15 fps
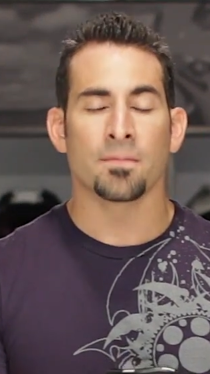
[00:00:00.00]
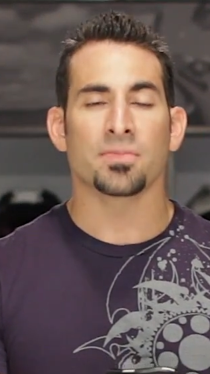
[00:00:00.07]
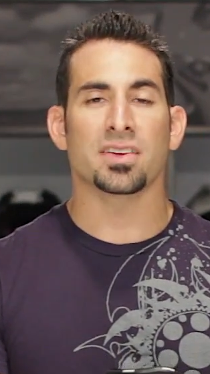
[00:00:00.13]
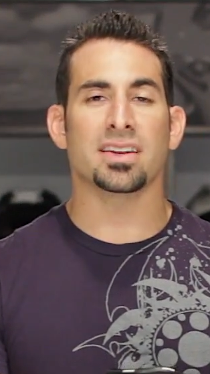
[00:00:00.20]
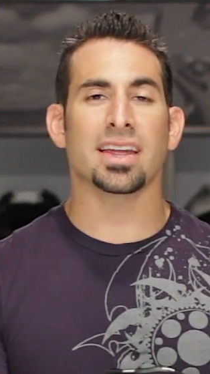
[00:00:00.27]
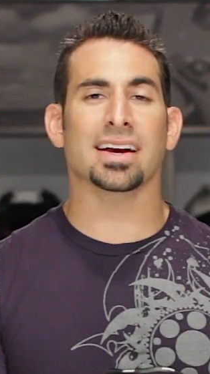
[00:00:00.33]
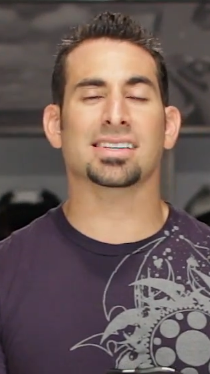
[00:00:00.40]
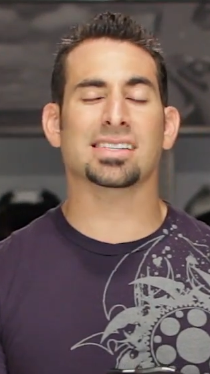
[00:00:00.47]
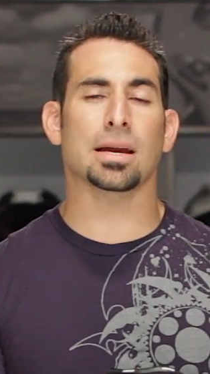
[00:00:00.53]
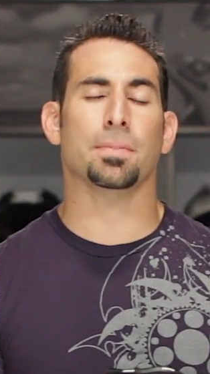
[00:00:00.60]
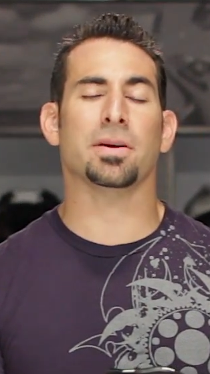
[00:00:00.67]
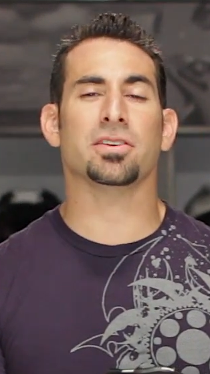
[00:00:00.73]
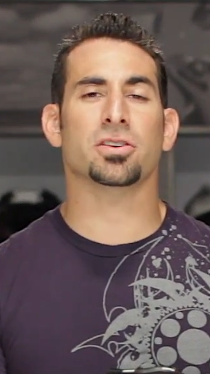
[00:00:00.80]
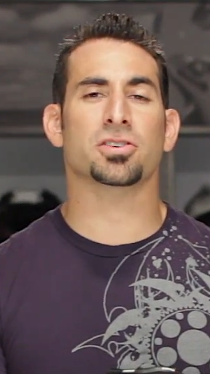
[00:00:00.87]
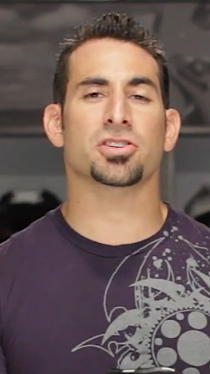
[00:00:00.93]
The next step
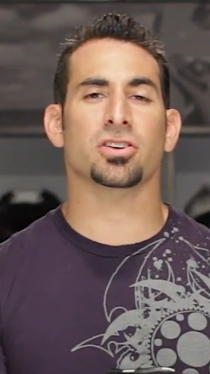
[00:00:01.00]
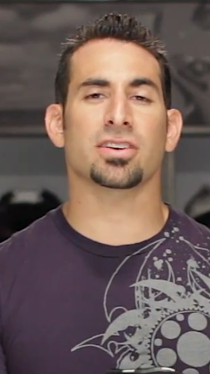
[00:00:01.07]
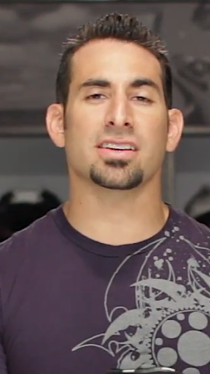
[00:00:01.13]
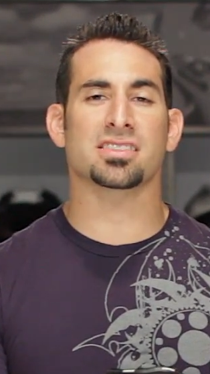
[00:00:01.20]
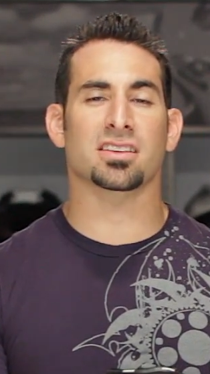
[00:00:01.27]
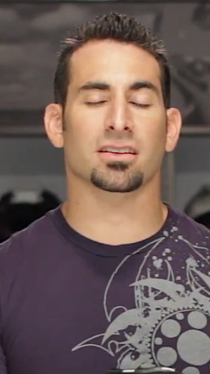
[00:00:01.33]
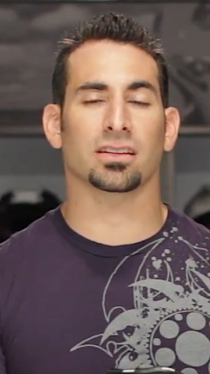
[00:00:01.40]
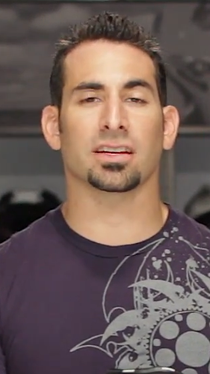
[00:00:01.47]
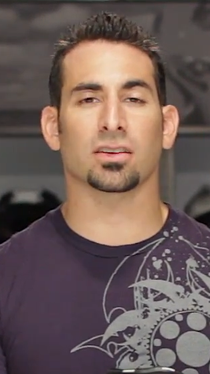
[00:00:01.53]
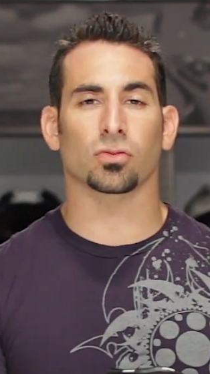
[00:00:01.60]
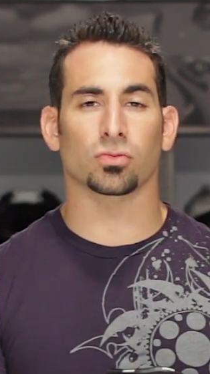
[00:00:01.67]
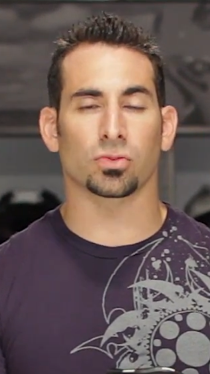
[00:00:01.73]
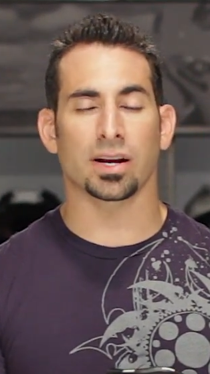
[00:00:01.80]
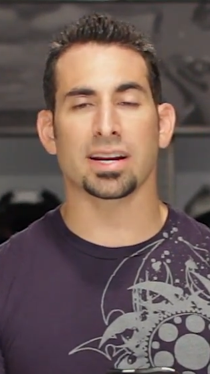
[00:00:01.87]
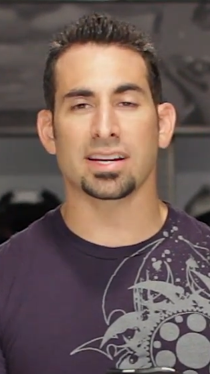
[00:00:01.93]
in your journey is to click
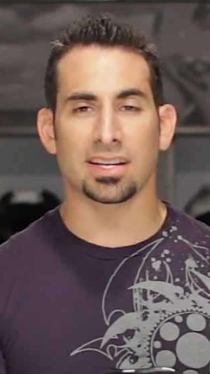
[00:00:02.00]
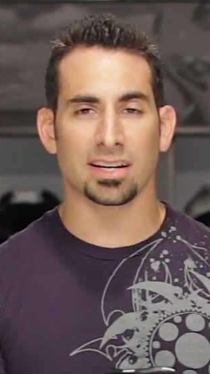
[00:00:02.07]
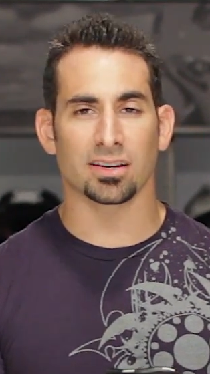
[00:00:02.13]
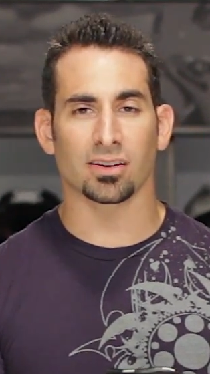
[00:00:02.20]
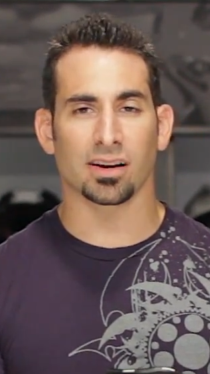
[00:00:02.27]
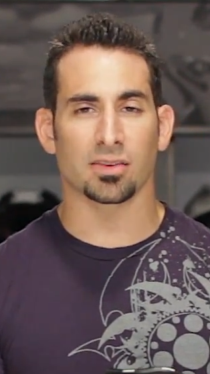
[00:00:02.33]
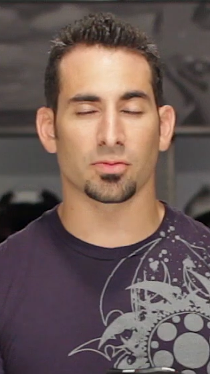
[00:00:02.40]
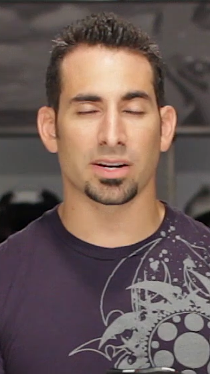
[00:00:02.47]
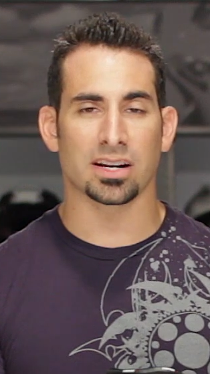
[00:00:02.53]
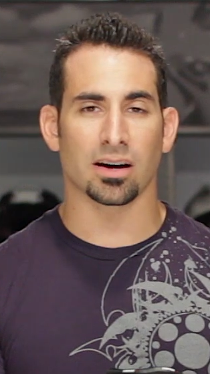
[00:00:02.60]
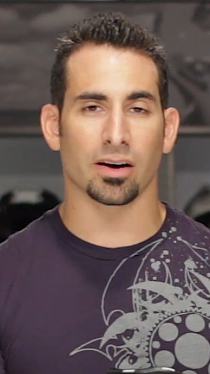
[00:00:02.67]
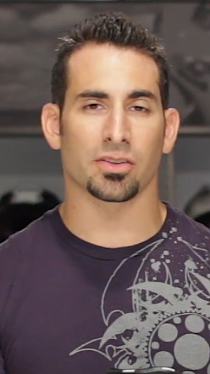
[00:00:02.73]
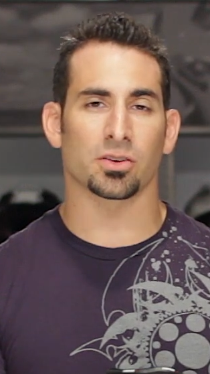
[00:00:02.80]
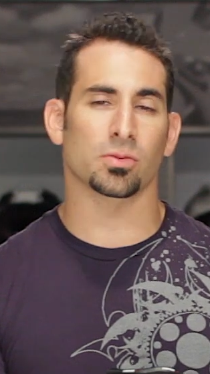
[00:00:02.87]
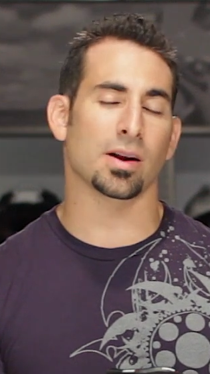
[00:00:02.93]
right here and read
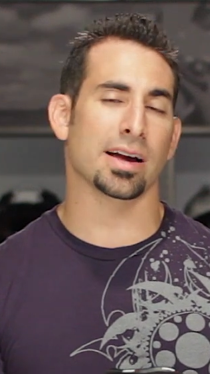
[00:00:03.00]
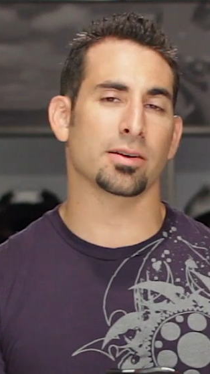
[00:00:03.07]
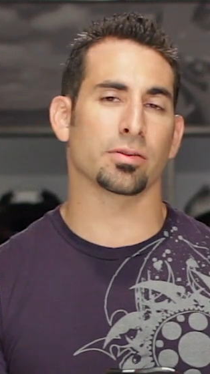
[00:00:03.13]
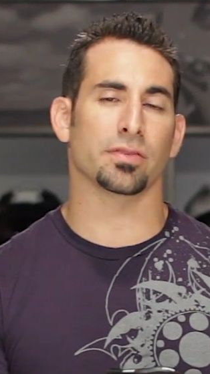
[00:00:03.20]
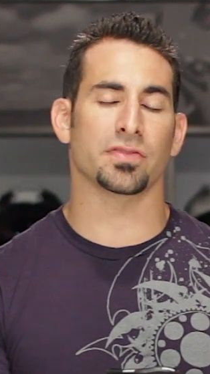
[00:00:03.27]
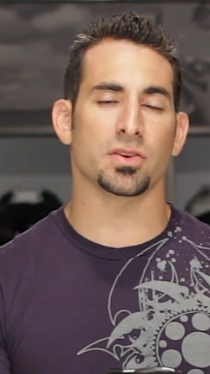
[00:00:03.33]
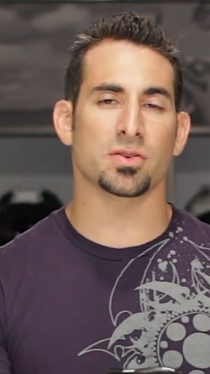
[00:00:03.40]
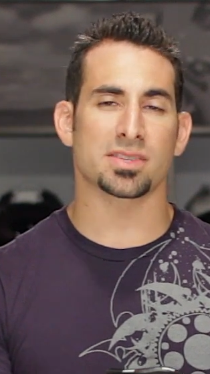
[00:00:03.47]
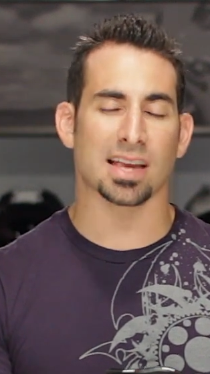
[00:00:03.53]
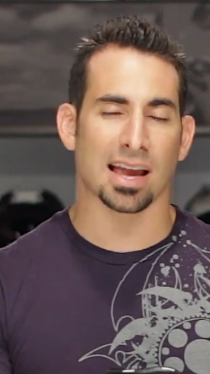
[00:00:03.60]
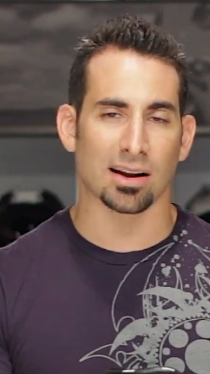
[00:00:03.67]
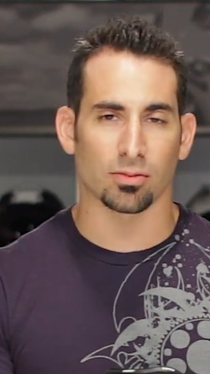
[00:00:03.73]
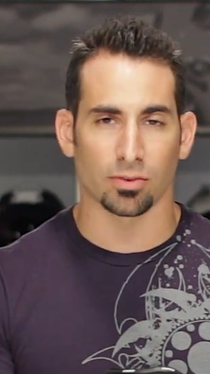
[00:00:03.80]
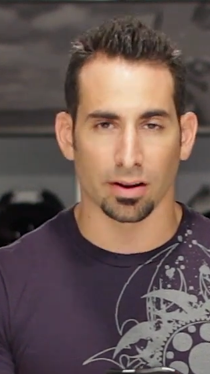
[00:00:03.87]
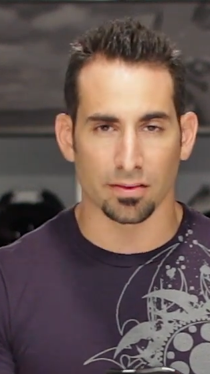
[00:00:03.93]
other rider reviews at